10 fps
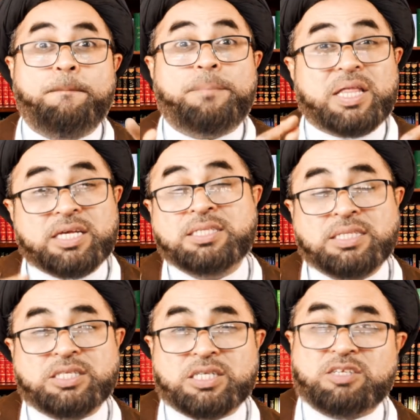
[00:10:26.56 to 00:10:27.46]
Brothers and
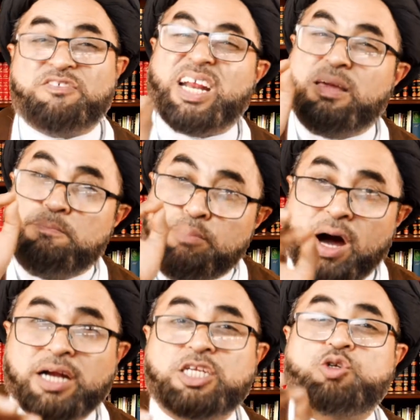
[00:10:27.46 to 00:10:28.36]
sisters, it's very
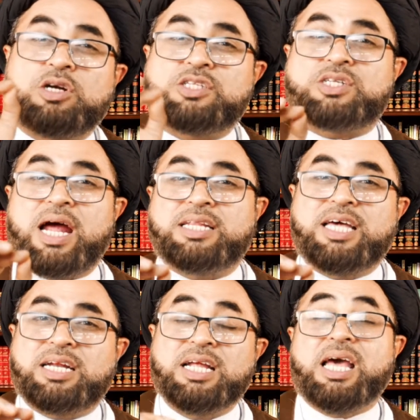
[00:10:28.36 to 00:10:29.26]
important to understand
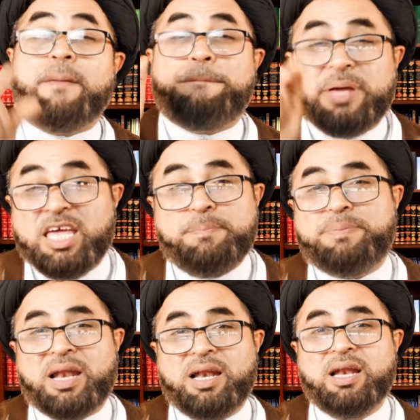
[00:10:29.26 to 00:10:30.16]
that
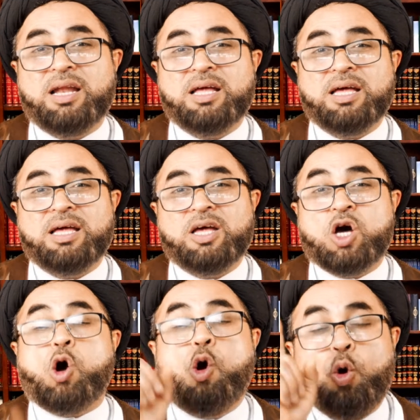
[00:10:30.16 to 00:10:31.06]
people,
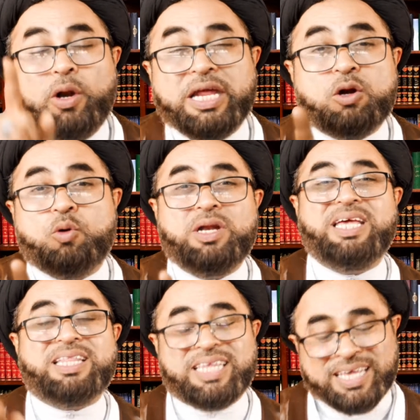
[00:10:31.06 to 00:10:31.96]
only and
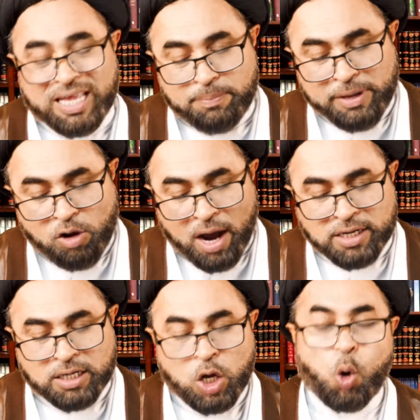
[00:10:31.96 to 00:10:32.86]
only they can be
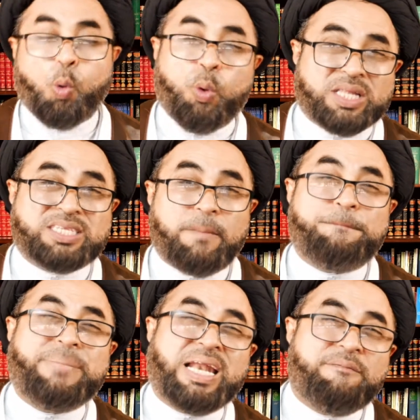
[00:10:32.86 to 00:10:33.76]
guided with
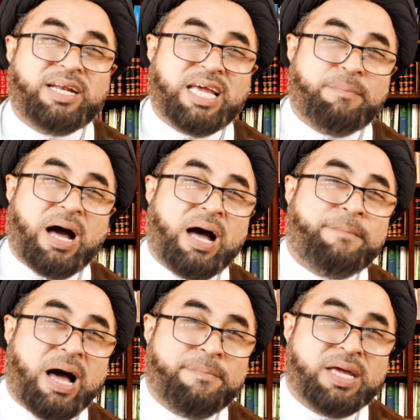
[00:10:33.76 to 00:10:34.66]
beloved
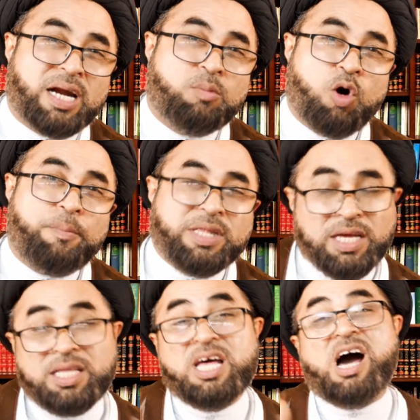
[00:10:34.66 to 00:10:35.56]
Imam Amir
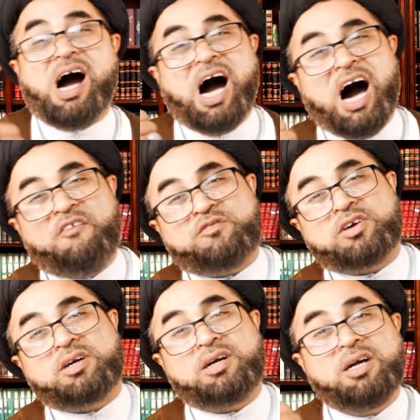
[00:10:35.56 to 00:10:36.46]
al-Mu'mineen
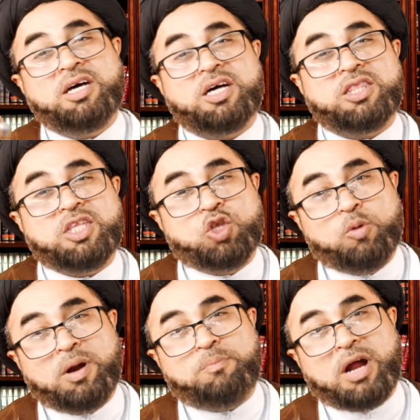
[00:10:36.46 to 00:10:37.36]
after the
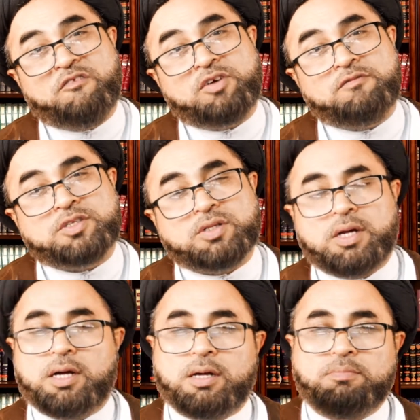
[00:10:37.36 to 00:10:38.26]
noble prophet of
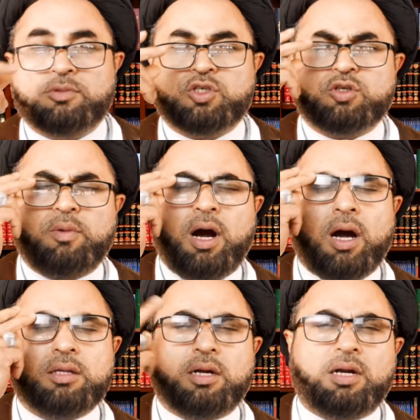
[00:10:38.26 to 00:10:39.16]
Islam.
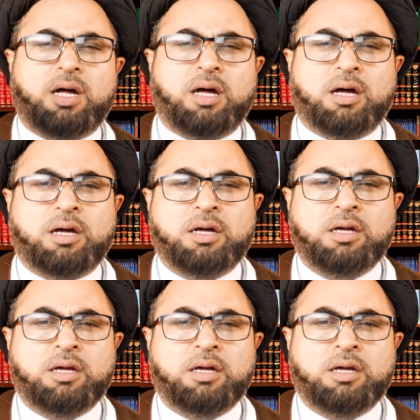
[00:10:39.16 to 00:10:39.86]
Subhanallah.